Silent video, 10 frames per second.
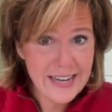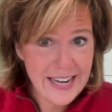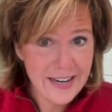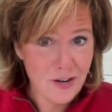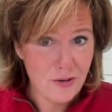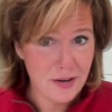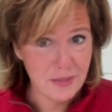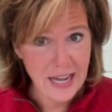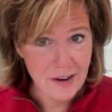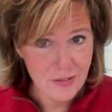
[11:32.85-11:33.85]
need
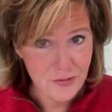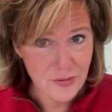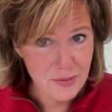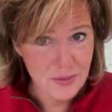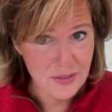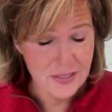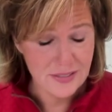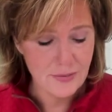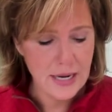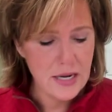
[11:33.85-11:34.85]
incredibly average Vernon
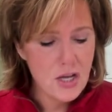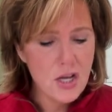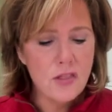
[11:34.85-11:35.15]
Parsons, right?